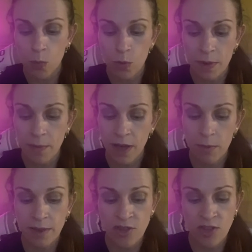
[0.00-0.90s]
will be
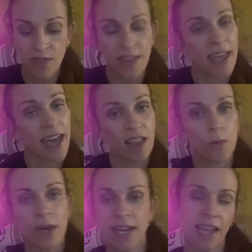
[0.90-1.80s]
published in their
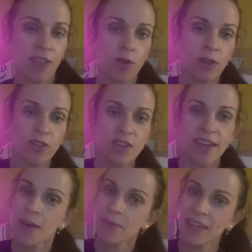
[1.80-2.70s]
Halloween anthology
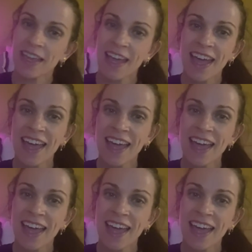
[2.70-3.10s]
coming